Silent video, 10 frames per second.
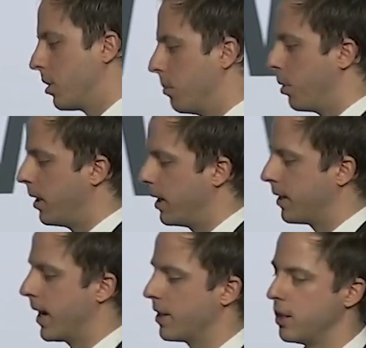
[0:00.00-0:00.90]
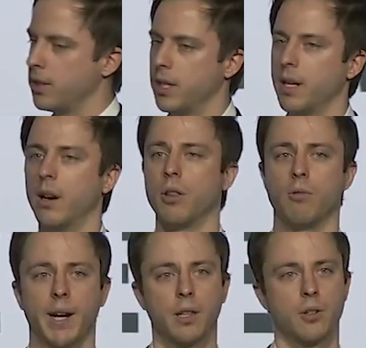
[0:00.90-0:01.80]
put in at the SEC and other
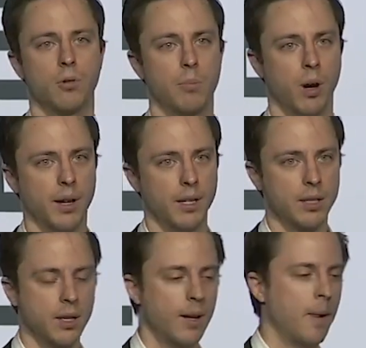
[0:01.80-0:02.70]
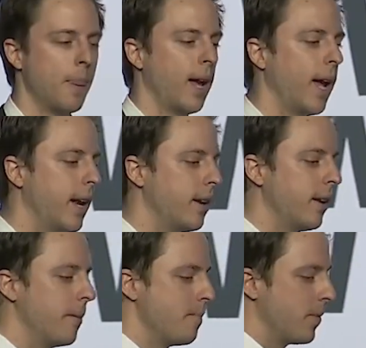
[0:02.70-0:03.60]
regulatory bodies. And
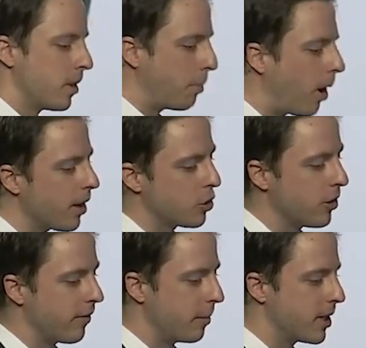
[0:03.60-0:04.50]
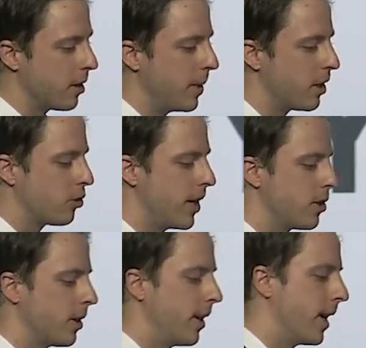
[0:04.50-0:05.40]
the posturing from this
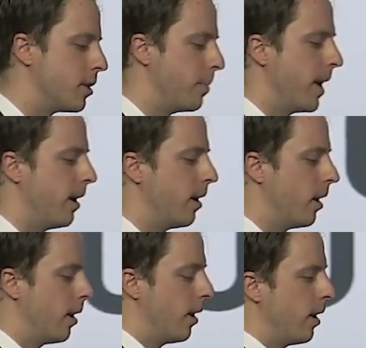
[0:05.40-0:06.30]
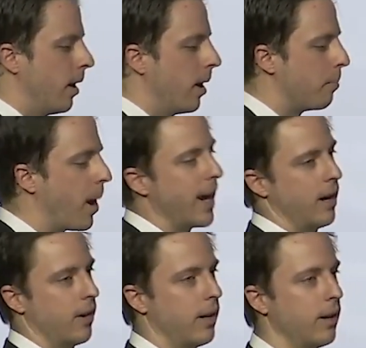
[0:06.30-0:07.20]
administration has been
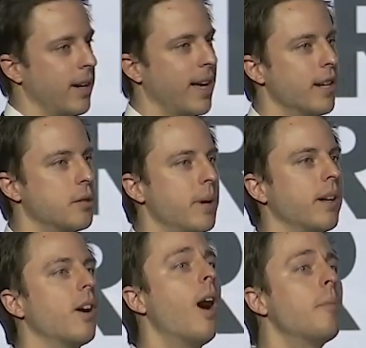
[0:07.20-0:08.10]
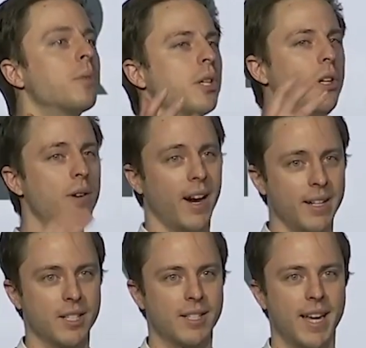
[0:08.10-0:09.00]
binary. It has been, come to the United
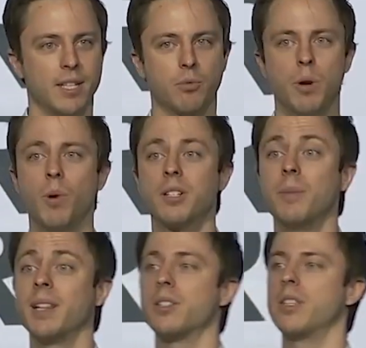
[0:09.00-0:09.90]
States. We want to make this the